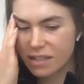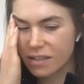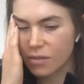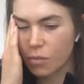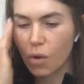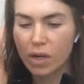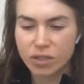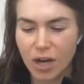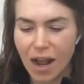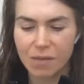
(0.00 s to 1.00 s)
the one
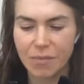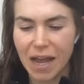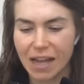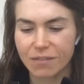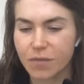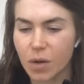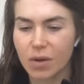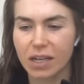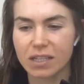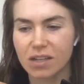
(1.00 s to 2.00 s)
track mind
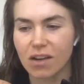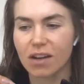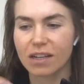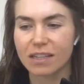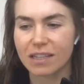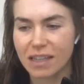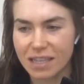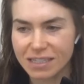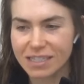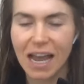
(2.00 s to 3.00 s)
focus on
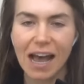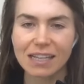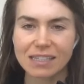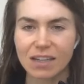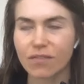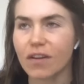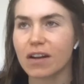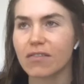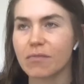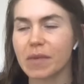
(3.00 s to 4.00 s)
this task in front
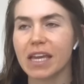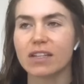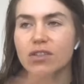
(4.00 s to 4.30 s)
of me,